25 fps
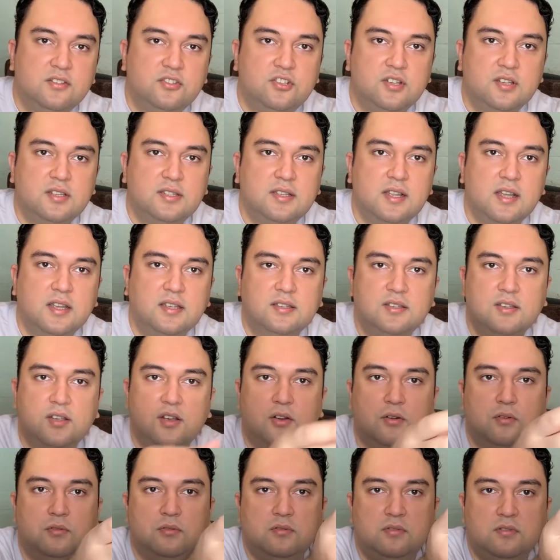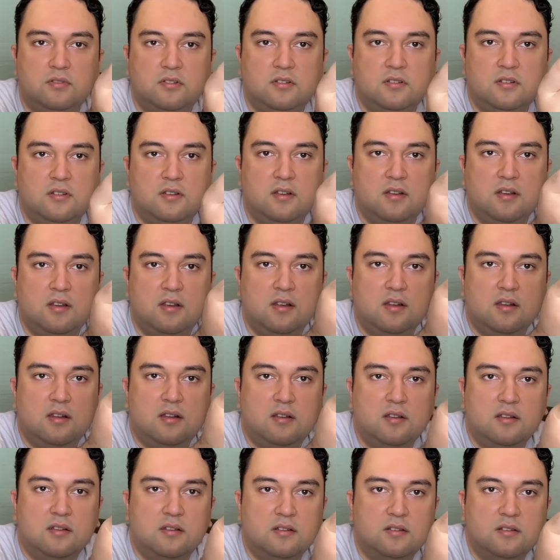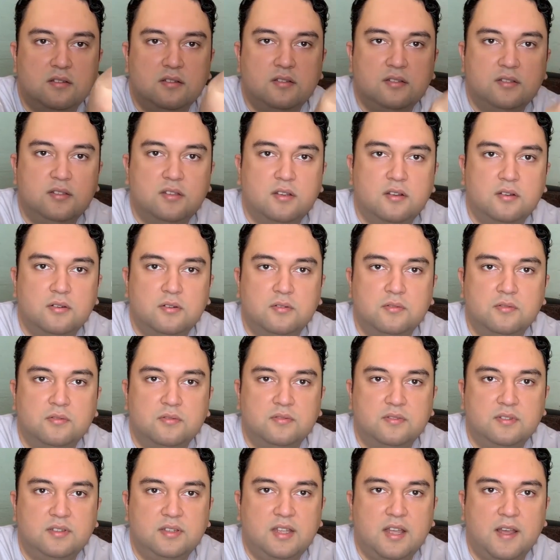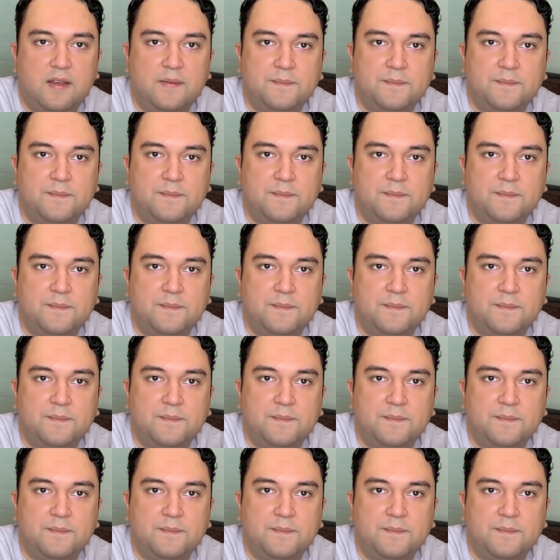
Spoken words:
just like so. So yeah.